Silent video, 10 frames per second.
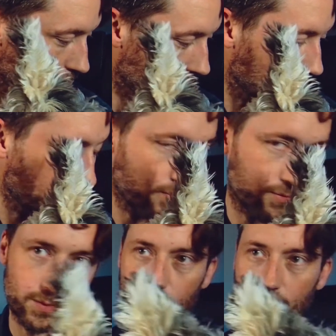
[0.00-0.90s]
Oh,
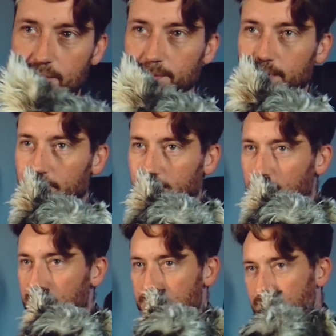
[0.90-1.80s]
everyone wants to be on the
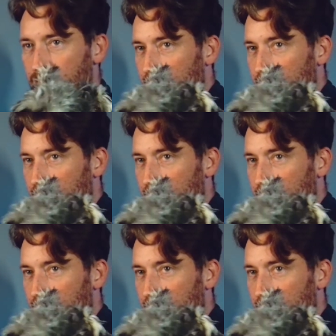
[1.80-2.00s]
ash, don't they?